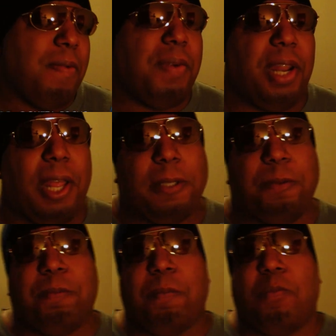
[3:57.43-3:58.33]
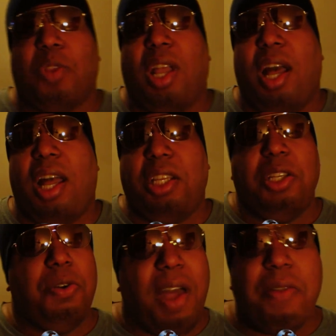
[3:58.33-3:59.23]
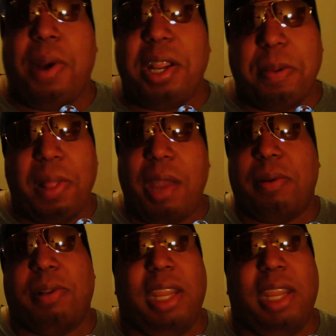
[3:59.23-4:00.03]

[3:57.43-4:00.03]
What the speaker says: But you don't have the right to play with